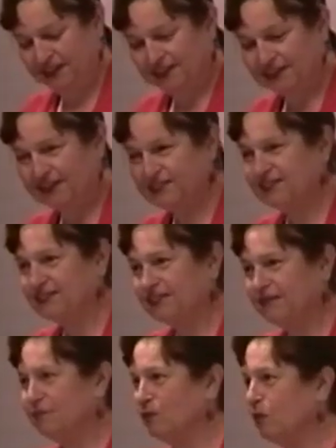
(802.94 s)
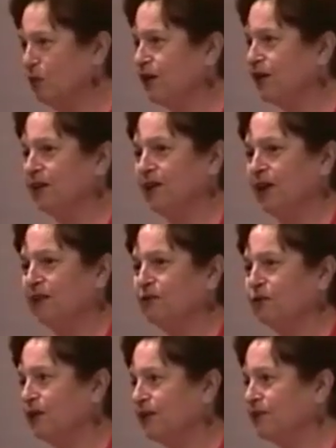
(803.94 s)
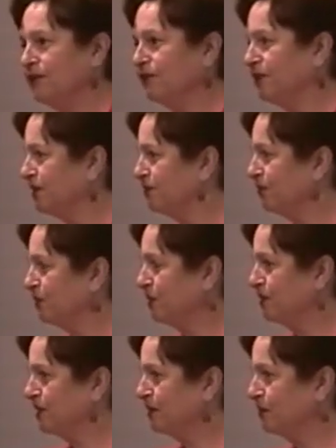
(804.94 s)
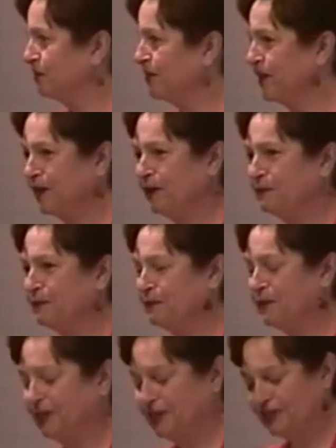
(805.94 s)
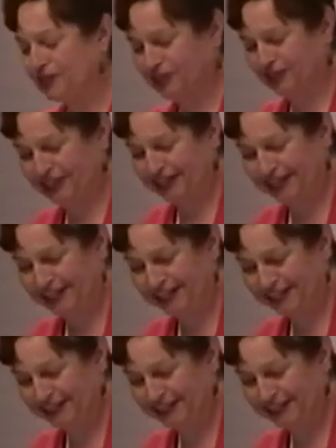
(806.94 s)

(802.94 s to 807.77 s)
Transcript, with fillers: Yes, um, we get a lot of creativity from our team of cut-ups, but occasionally.